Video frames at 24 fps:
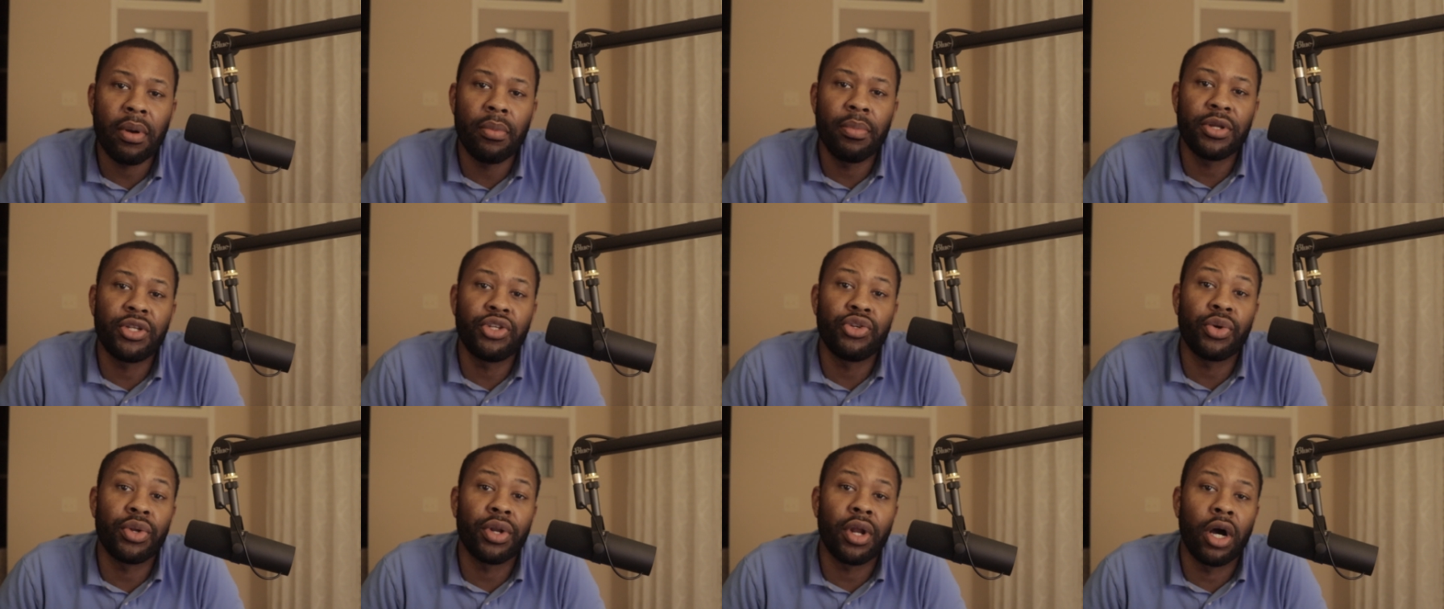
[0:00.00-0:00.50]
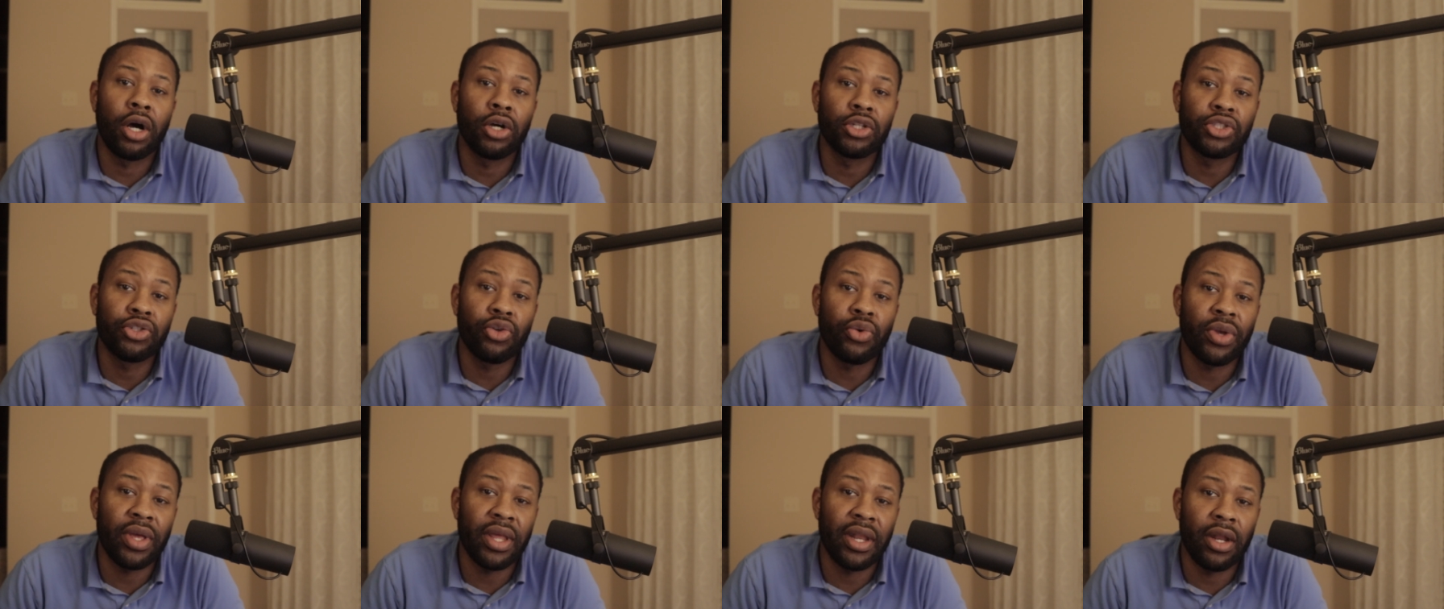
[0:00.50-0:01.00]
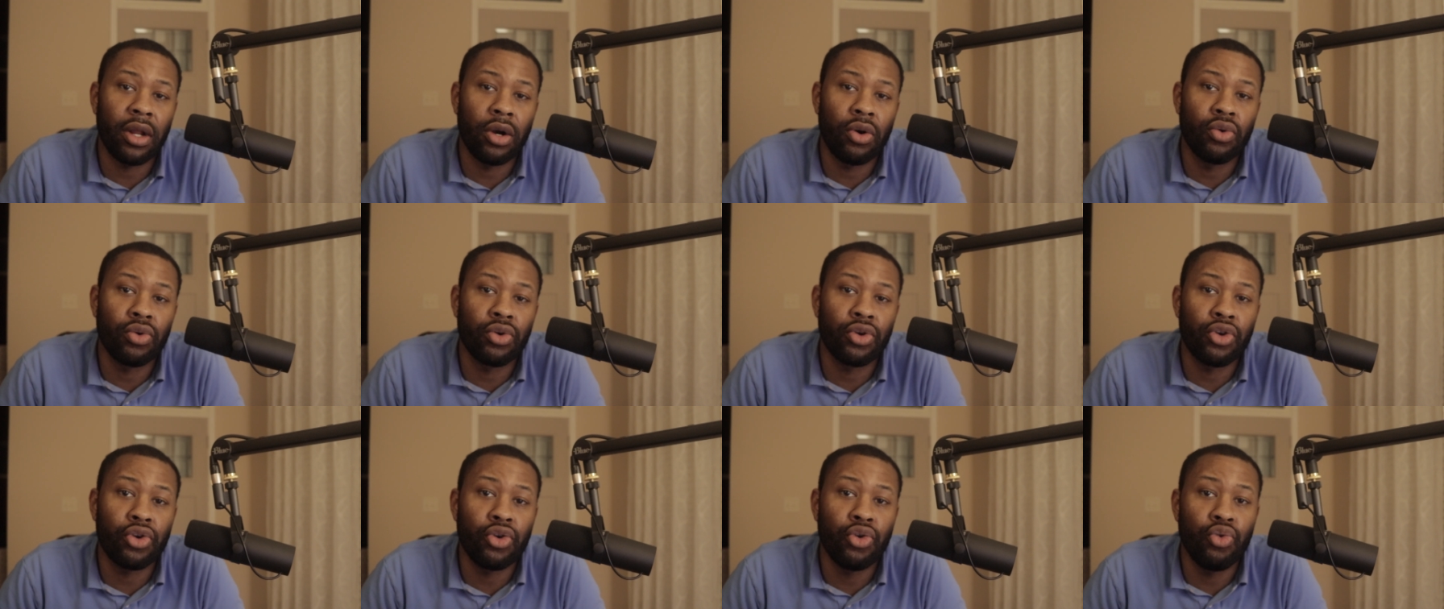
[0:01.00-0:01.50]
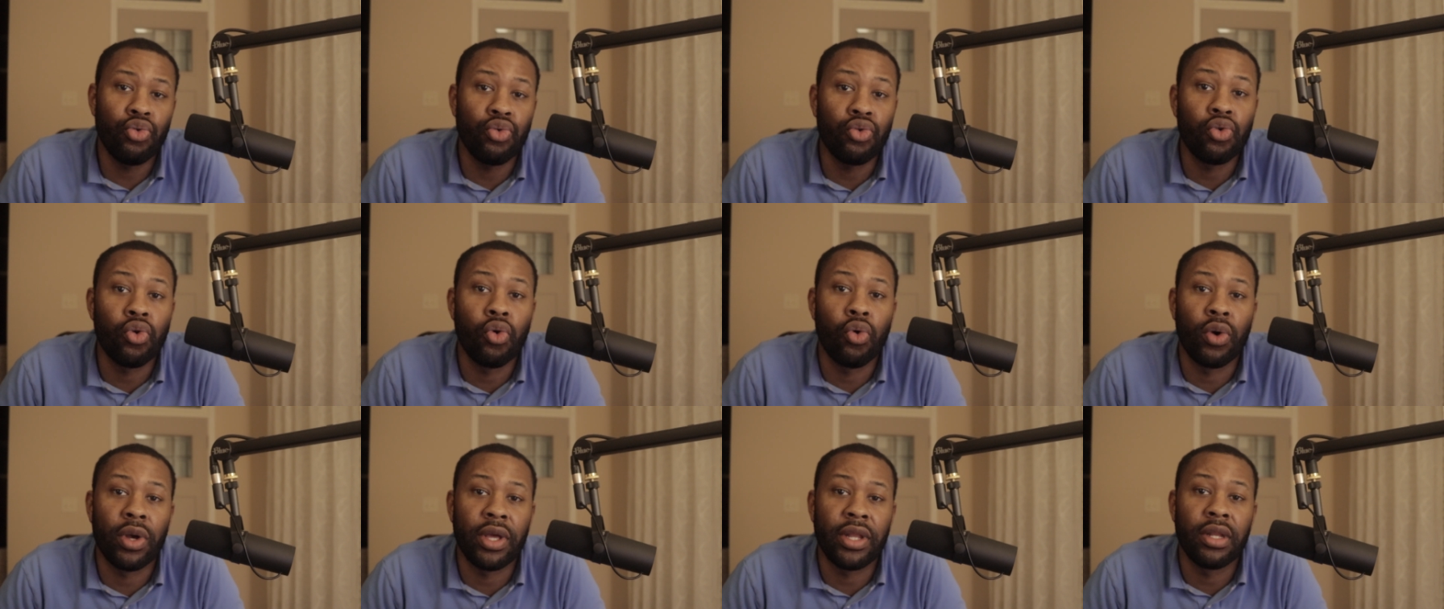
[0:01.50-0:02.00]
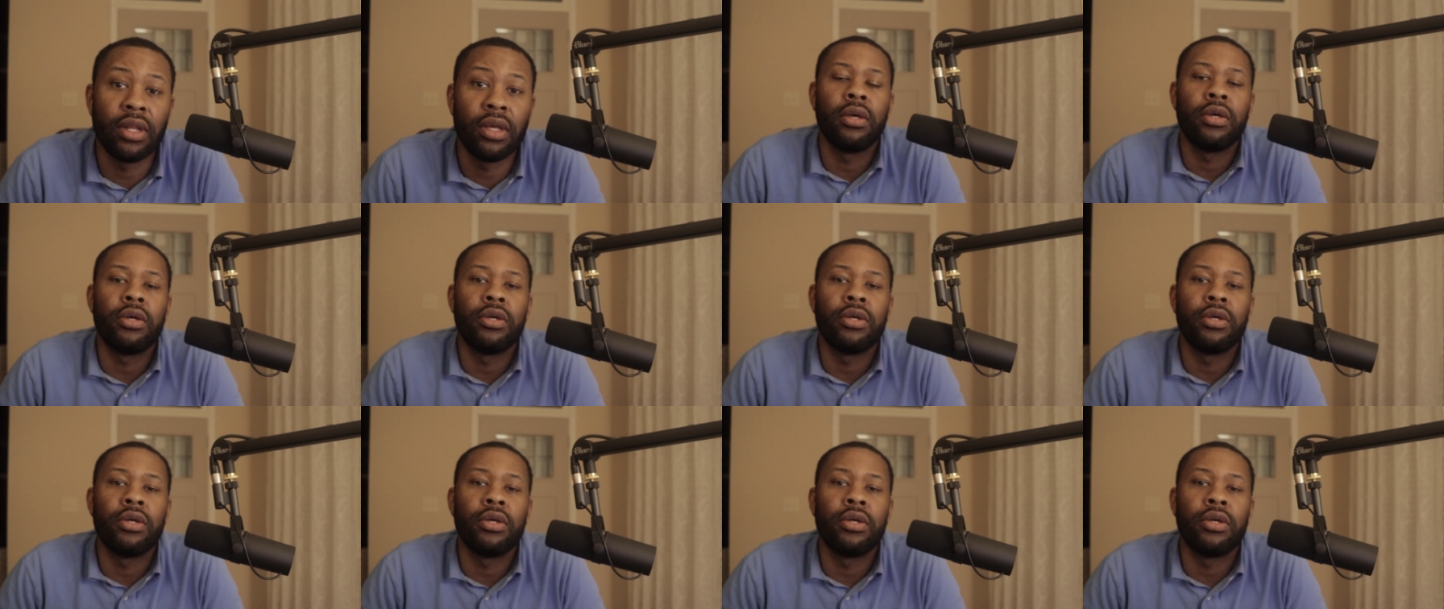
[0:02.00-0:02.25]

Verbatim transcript: but you can also get it on KuCoin.